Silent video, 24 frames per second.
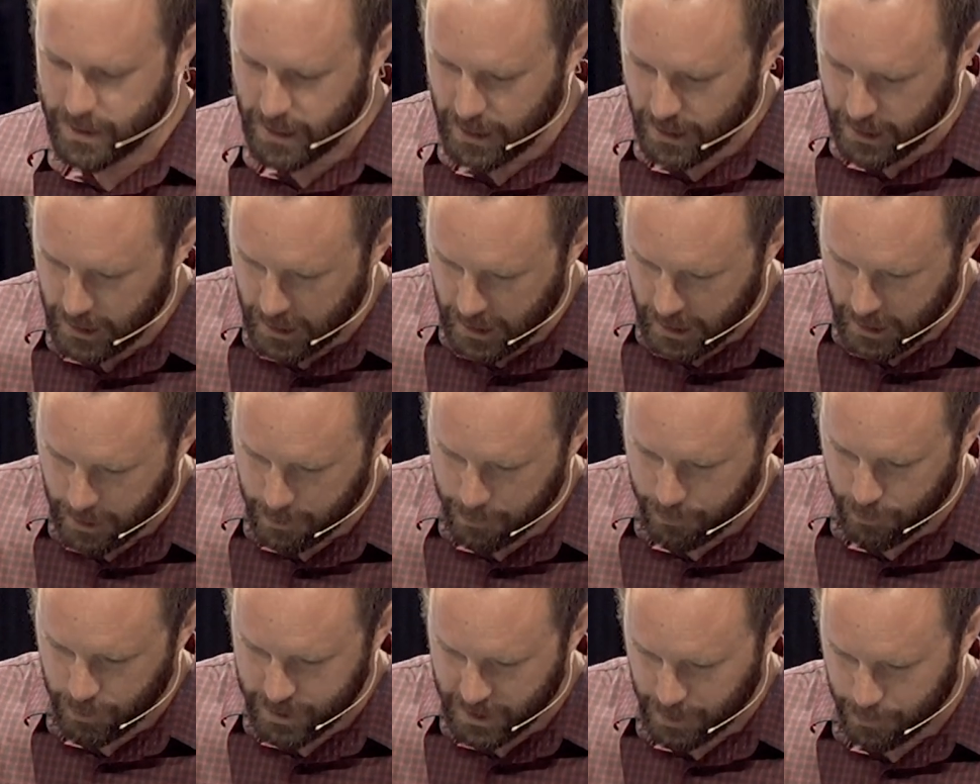was a
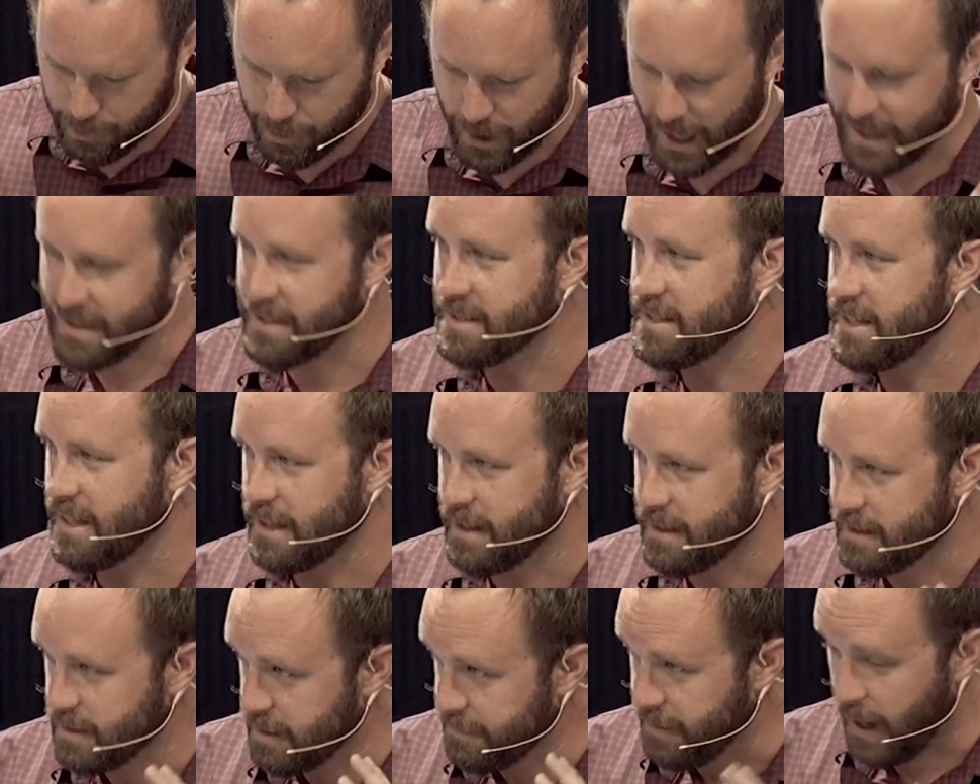um, was a
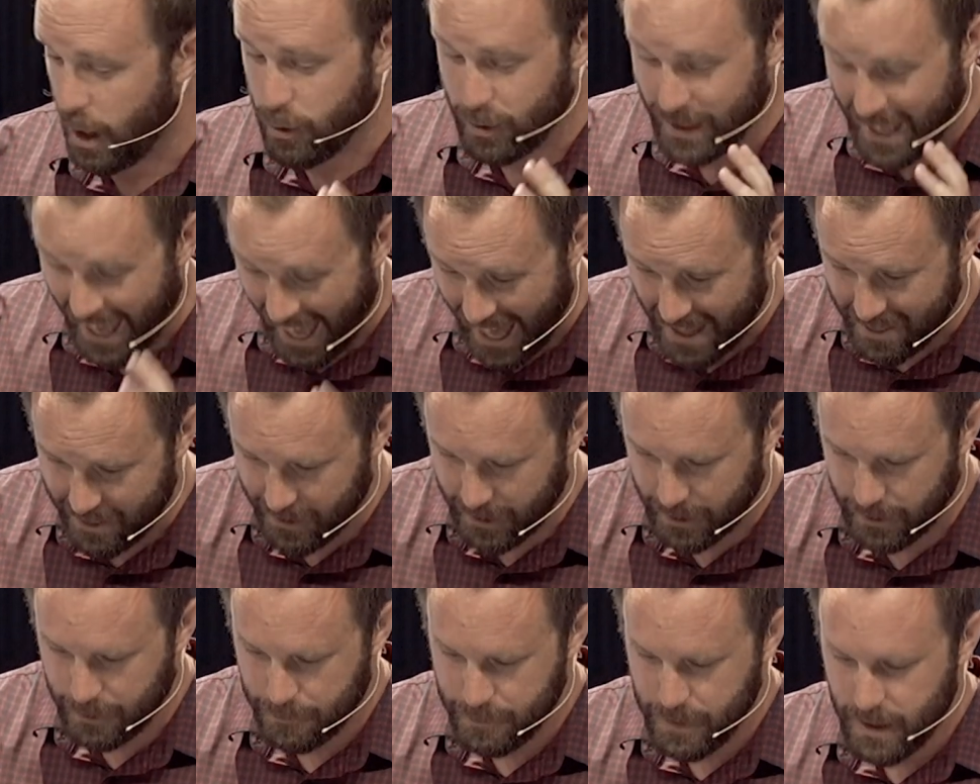practicing devout
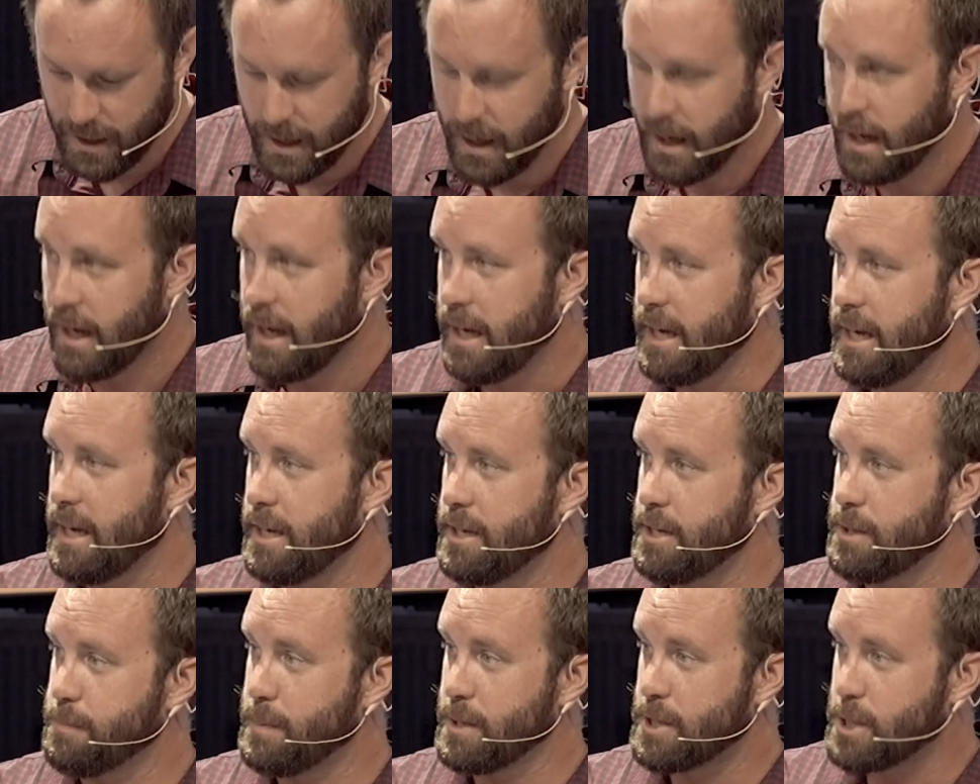Catholic,
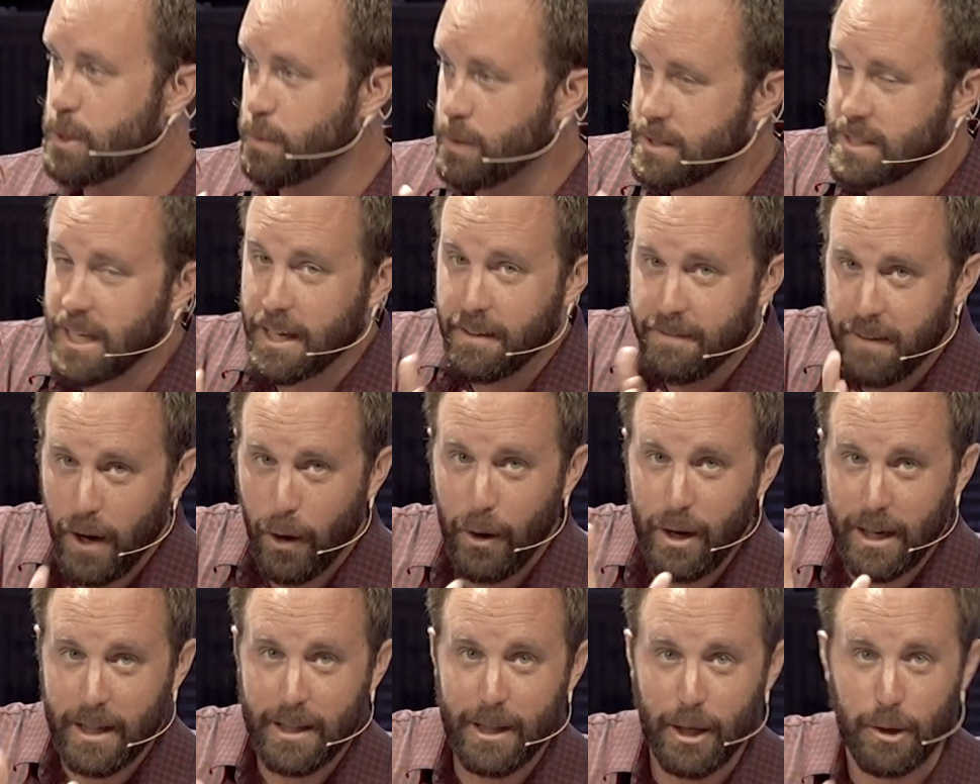and but she was like
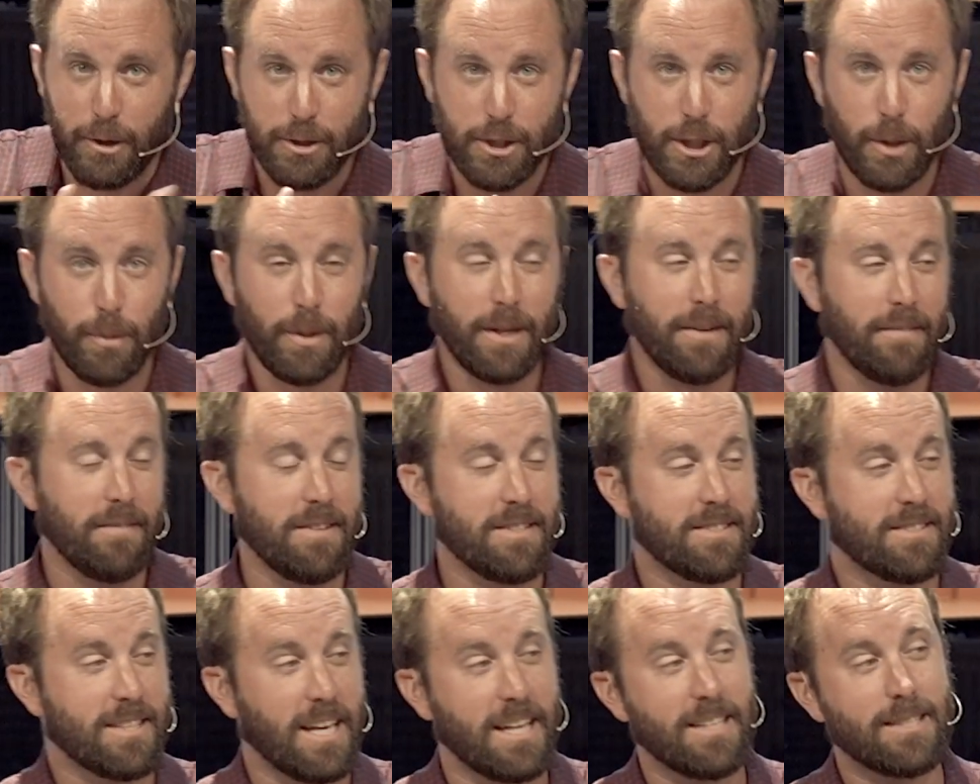very clear, and she would
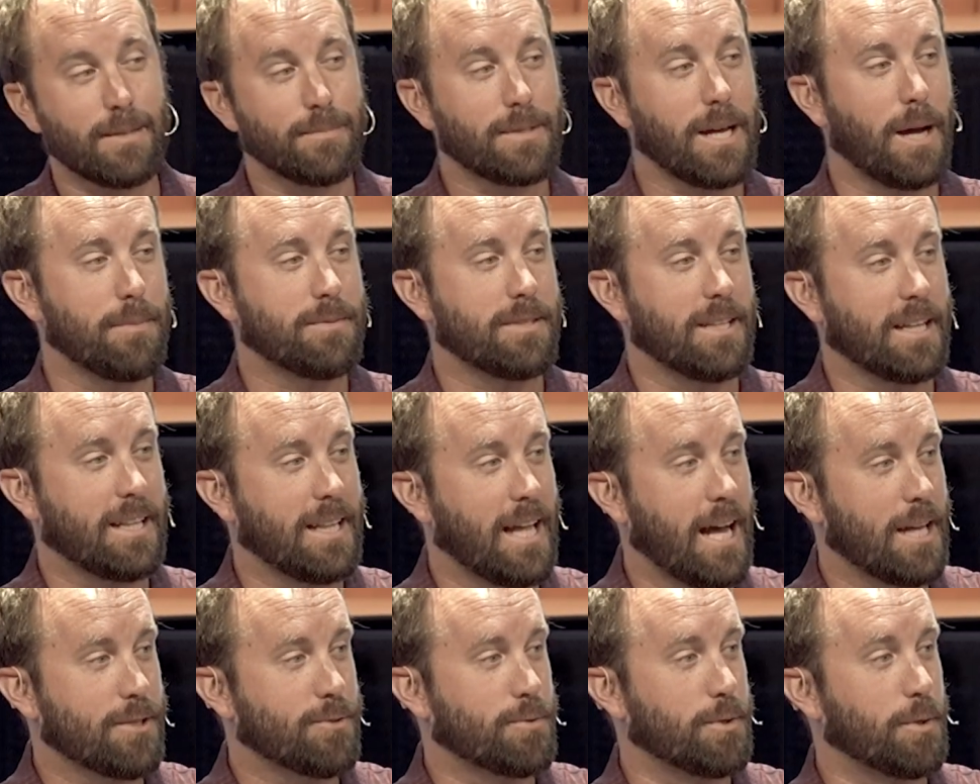even say sometimes in the
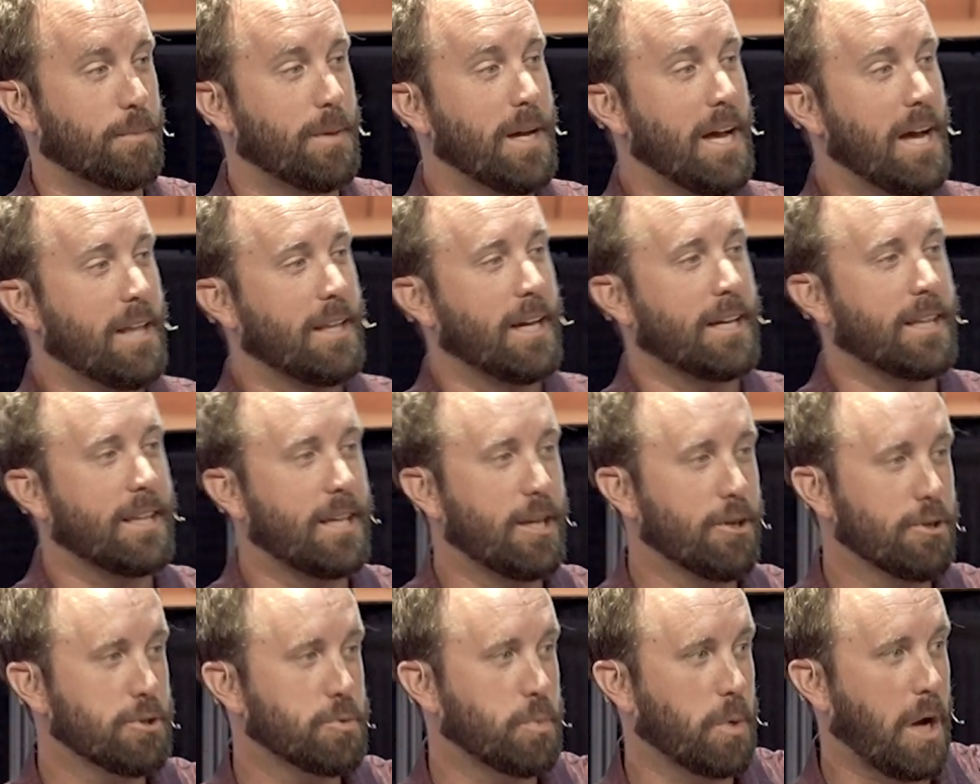classroom, like,
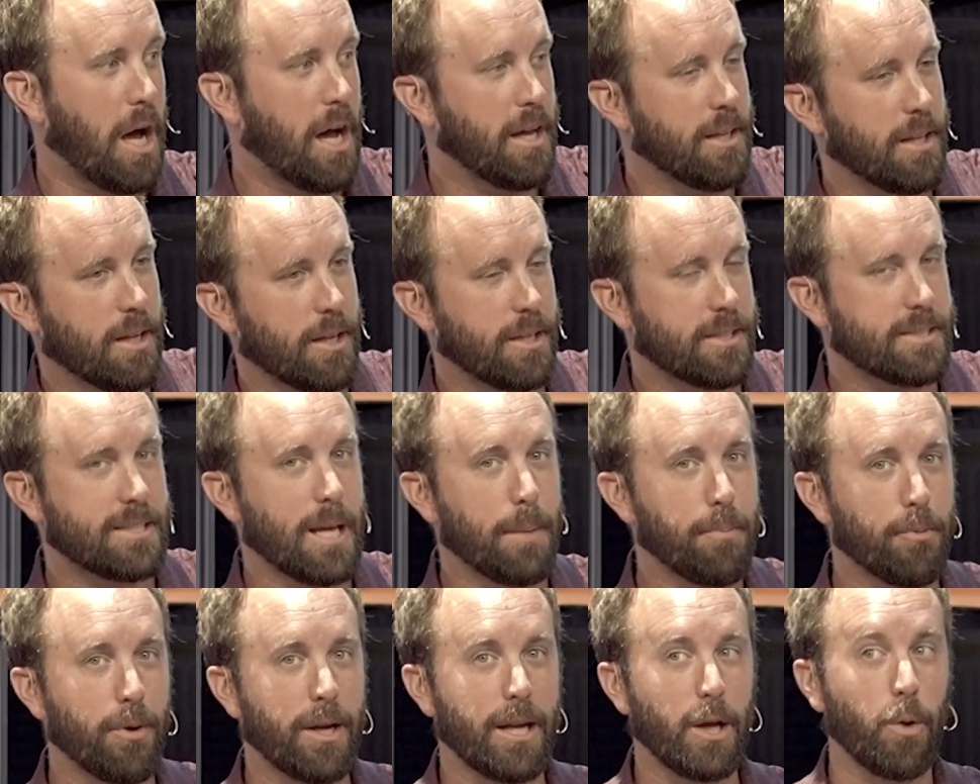here's what, like,
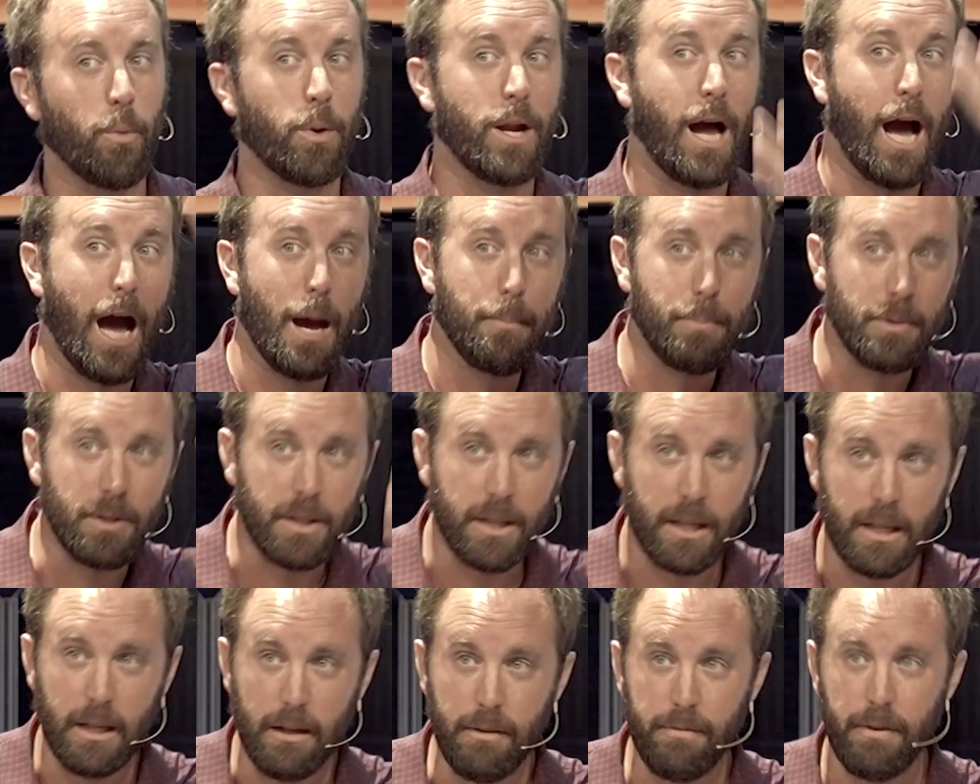separating what I
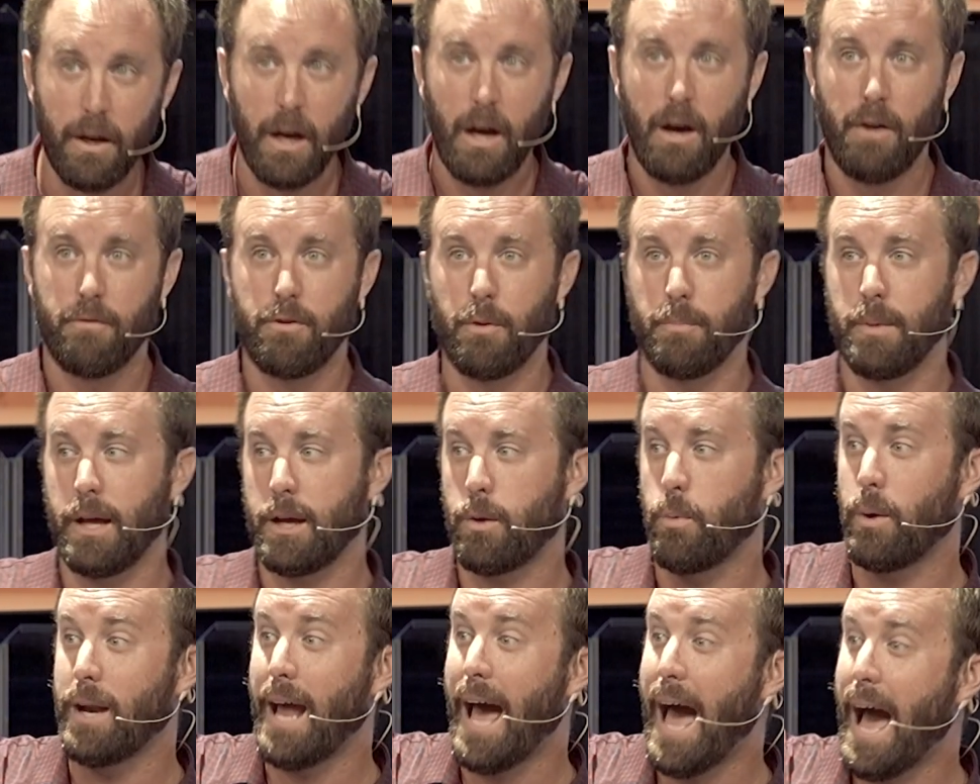believe from
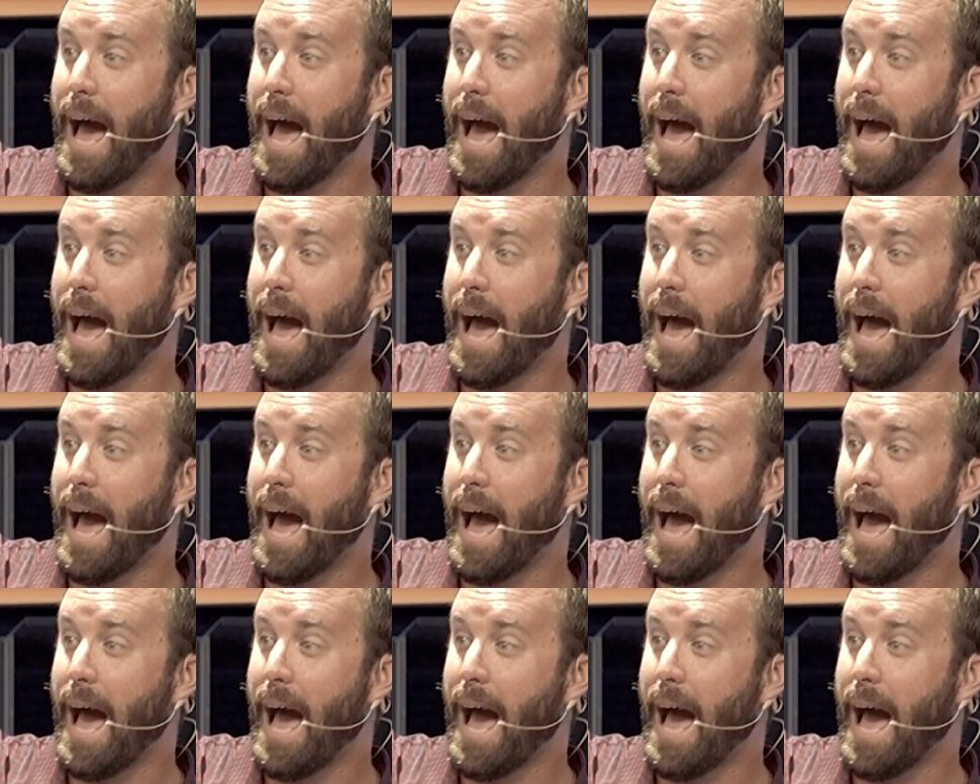like what